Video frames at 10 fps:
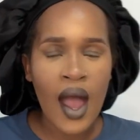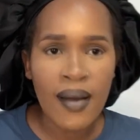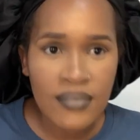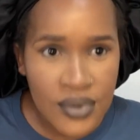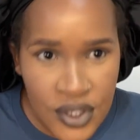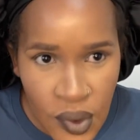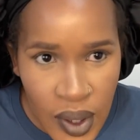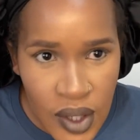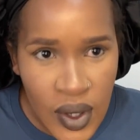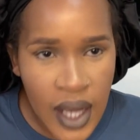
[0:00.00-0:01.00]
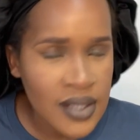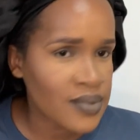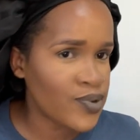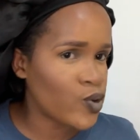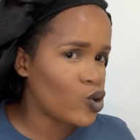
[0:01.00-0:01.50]
I'm showing you guys
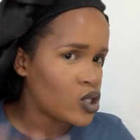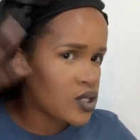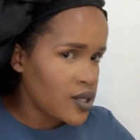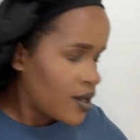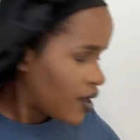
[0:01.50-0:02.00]
because